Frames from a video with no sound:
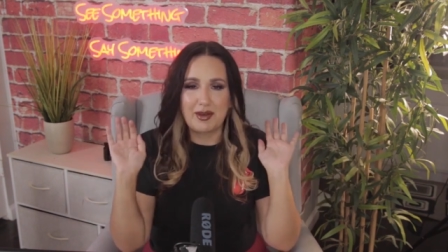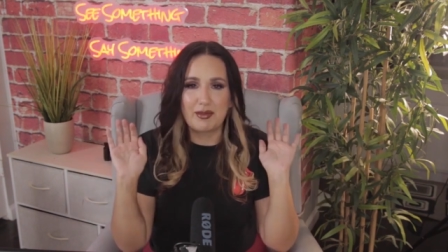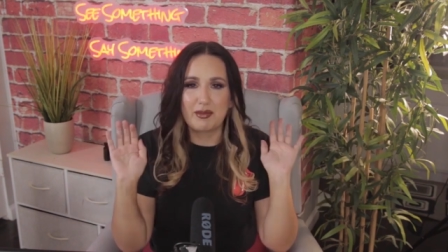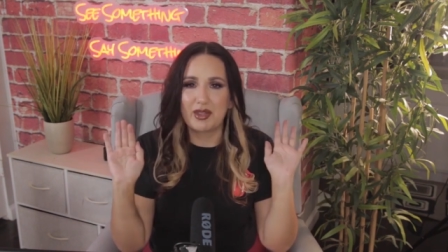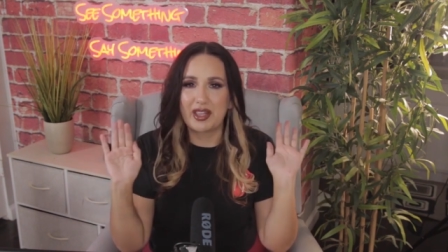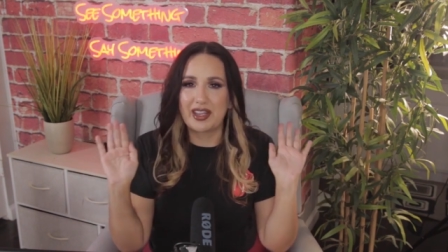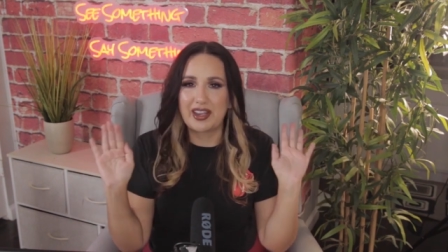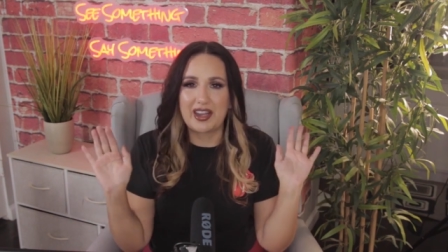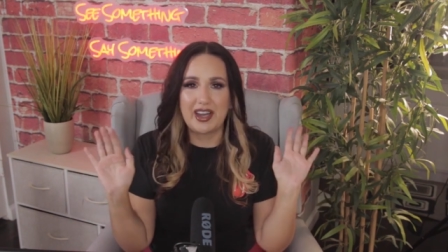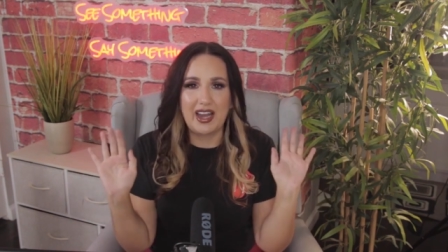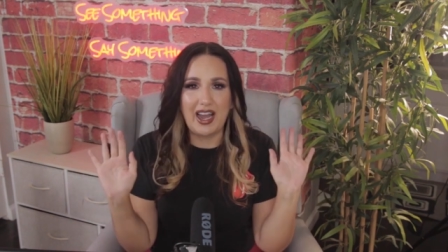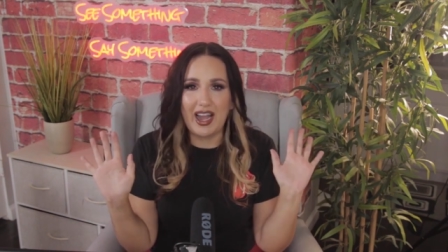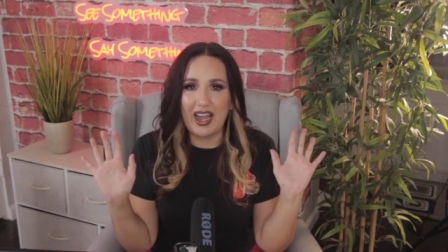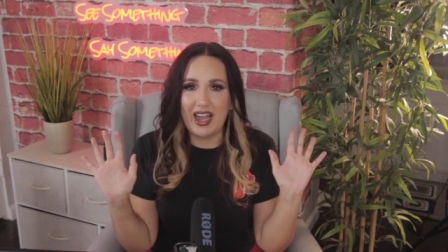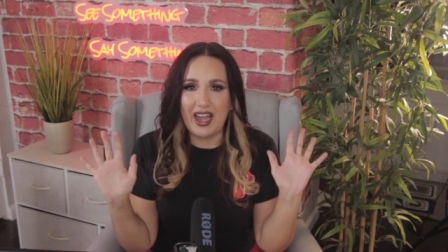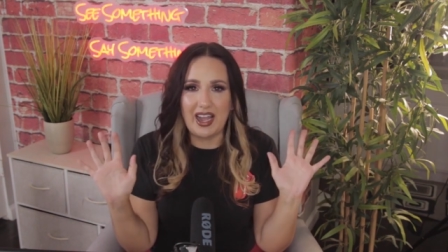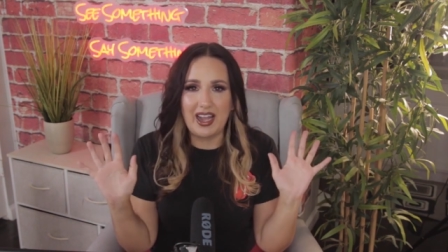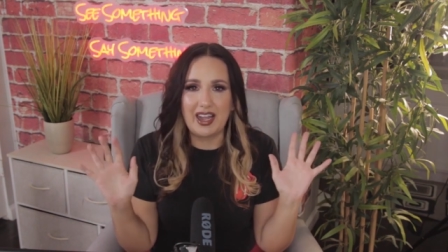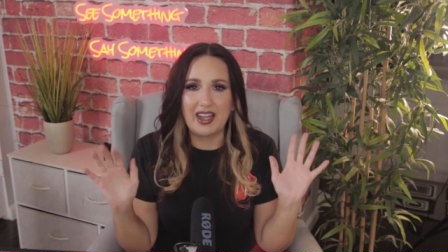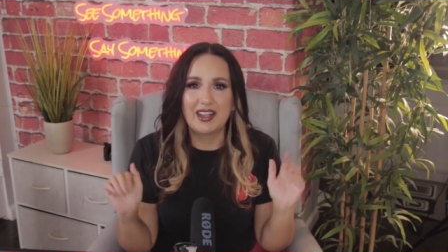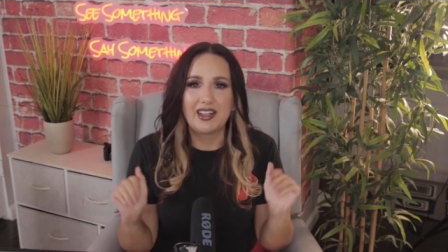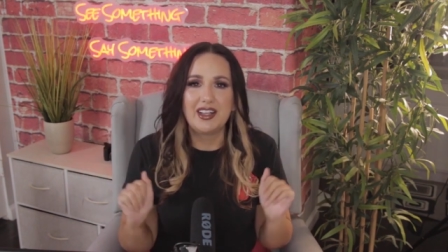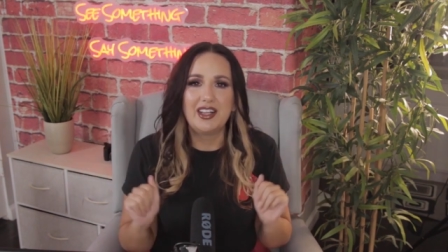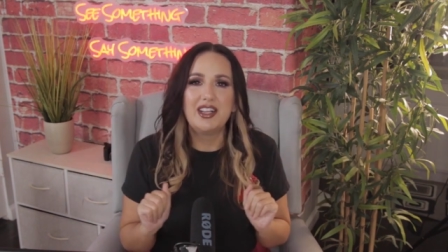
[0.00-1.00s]
I'm like,
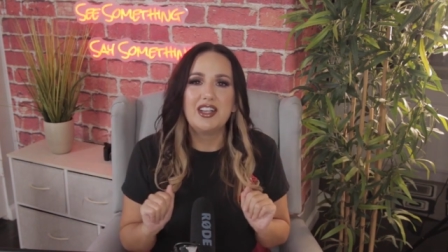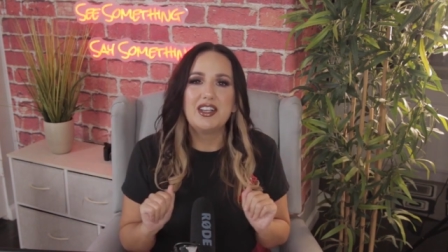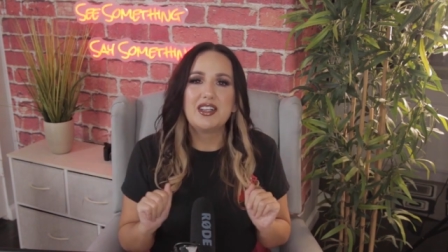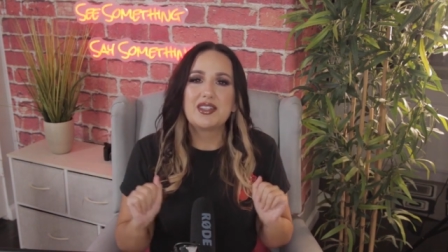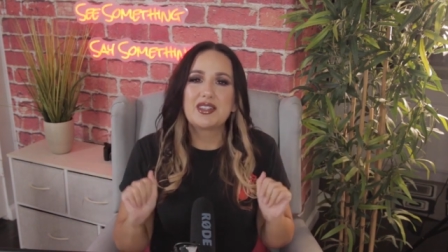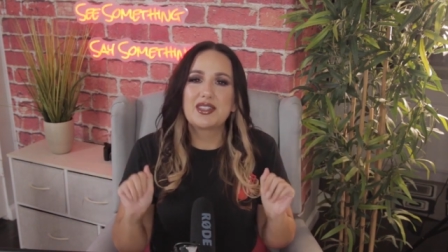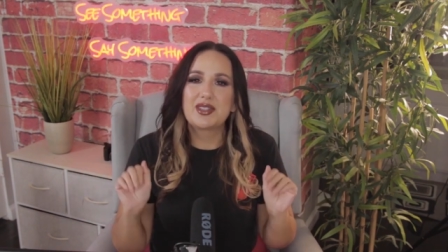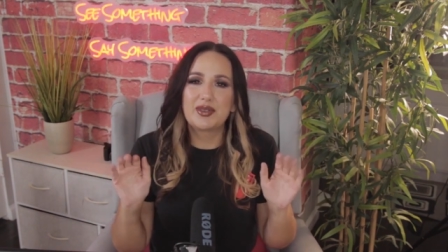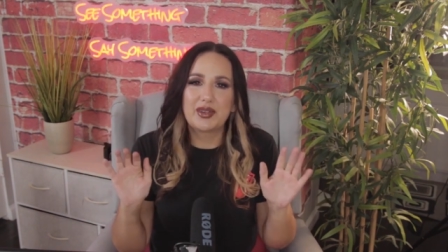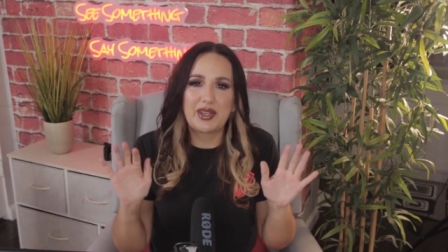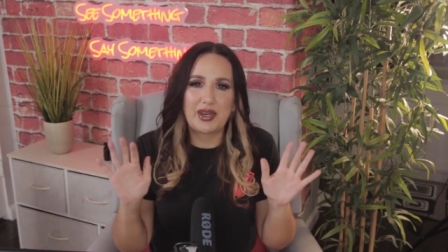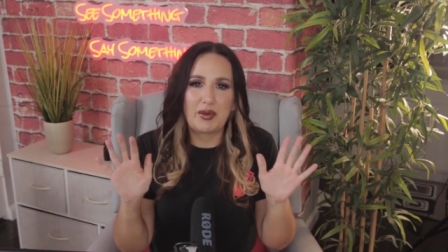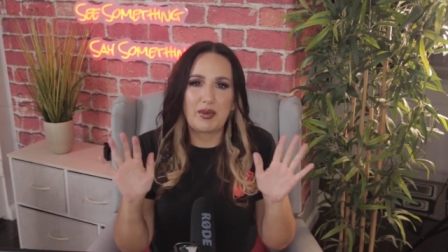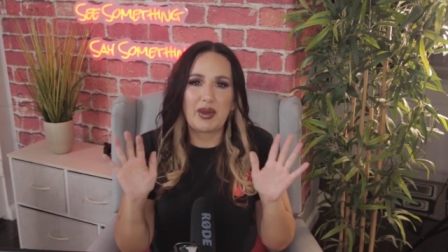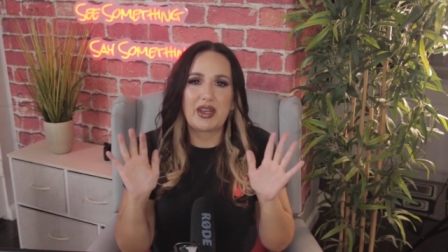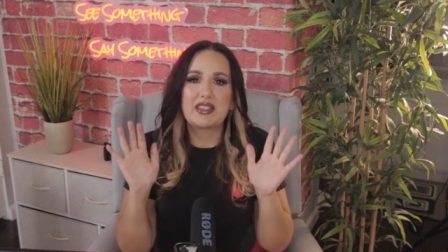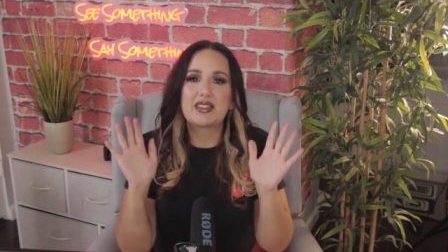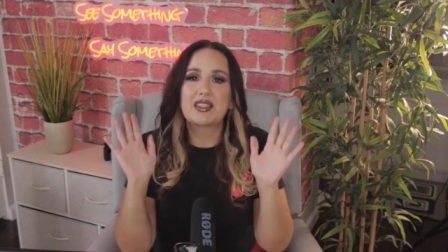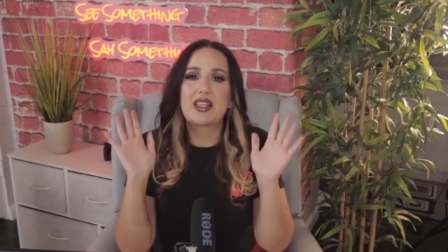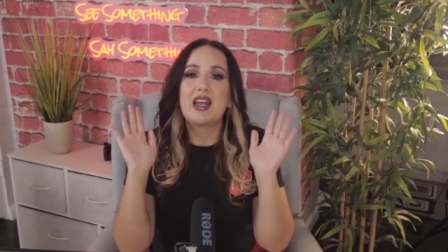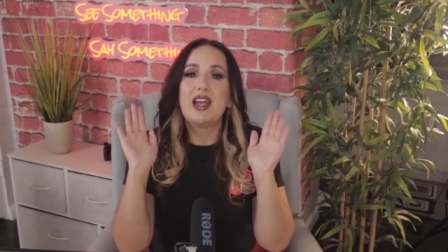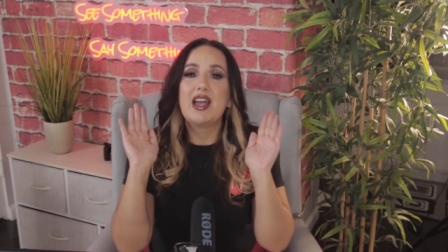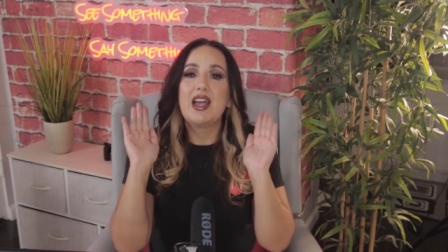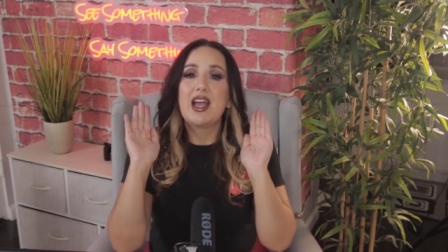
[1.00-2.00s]
haha. So,
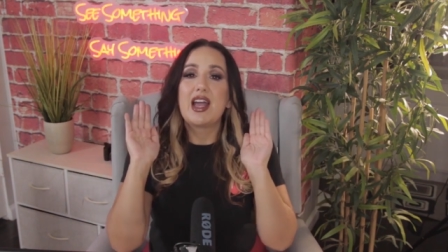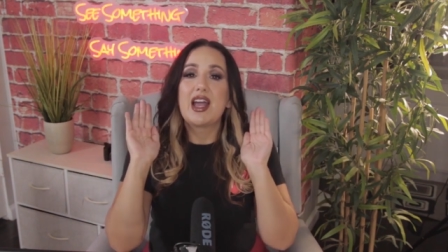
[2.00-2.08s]
anyways,